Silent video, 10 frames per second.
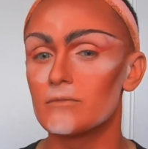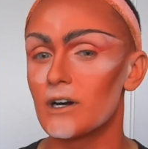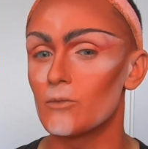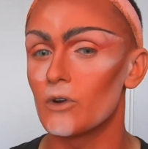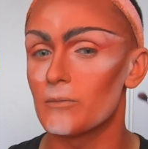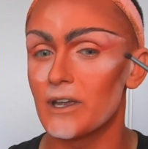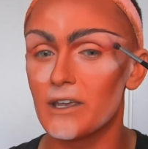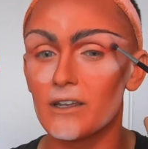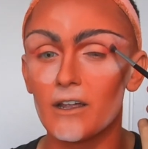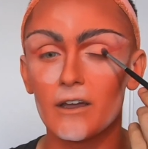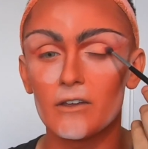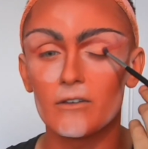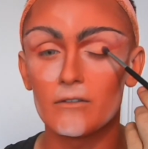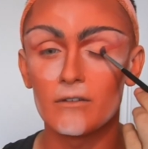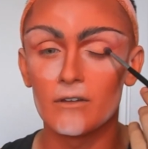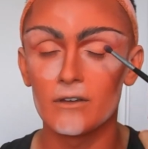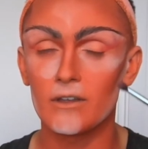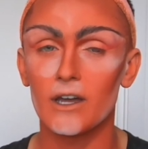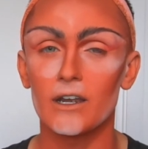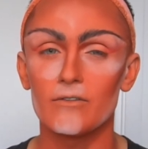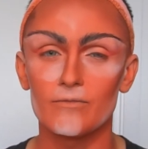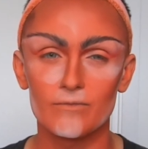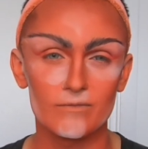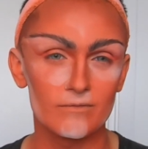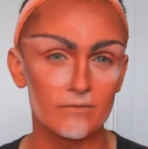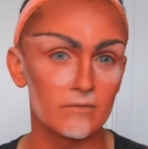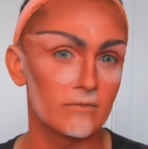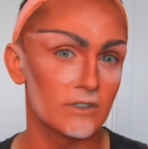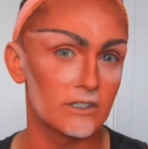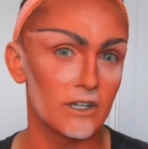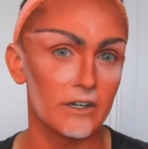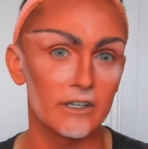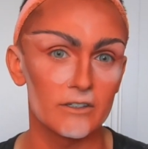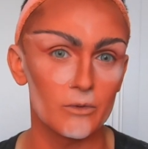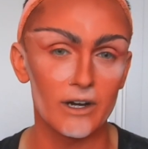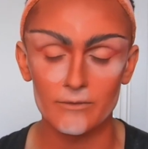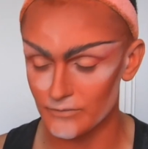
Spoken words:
I want to make it like kind of stunning as well.